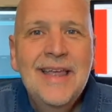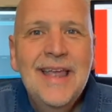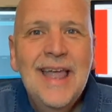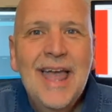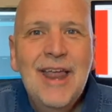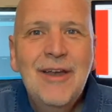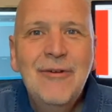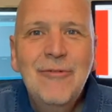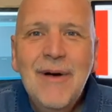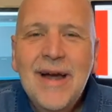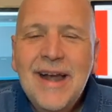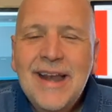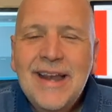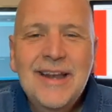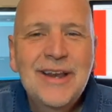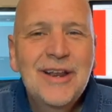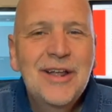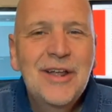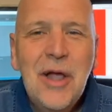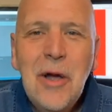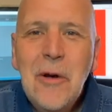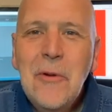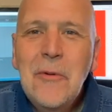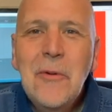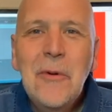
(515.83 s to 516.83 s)
and ready to
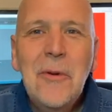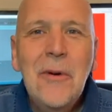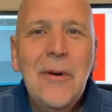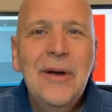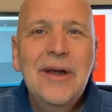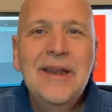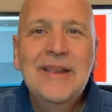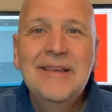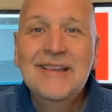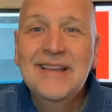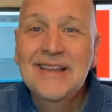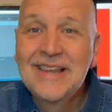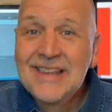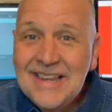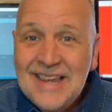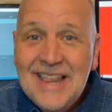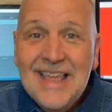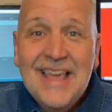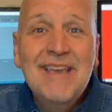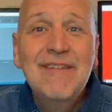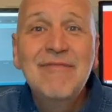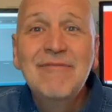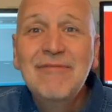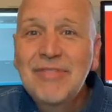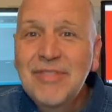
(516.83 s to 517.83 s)
go on and
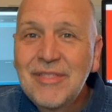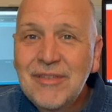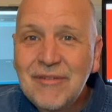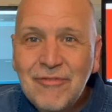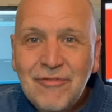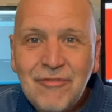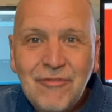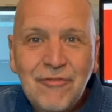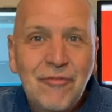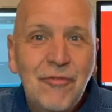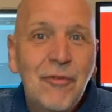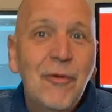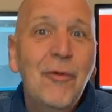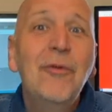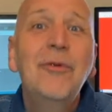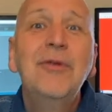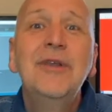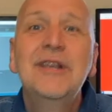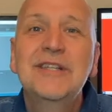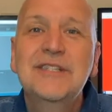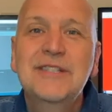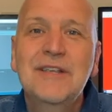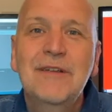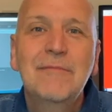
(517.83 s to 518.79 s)
live the fullness